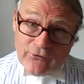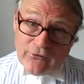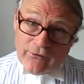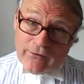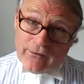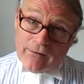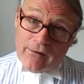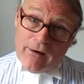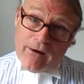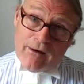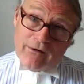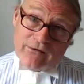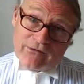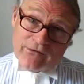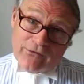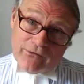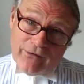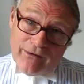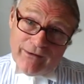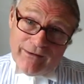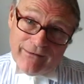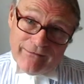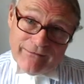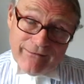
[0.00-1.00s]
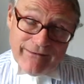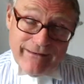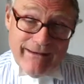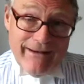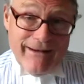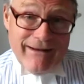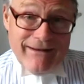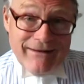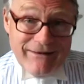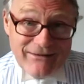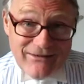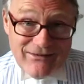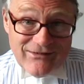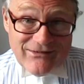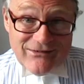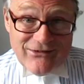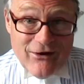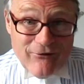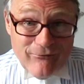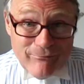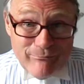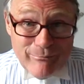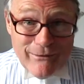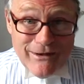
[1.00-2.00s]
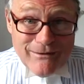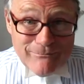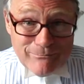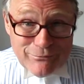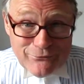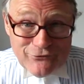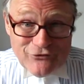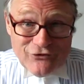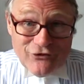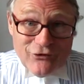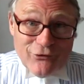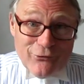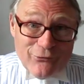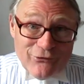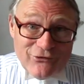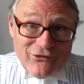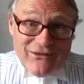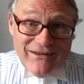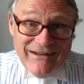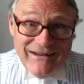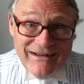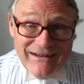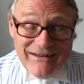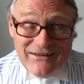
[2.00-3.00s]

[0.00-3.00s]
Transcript: are the guys looking at the stuff being produced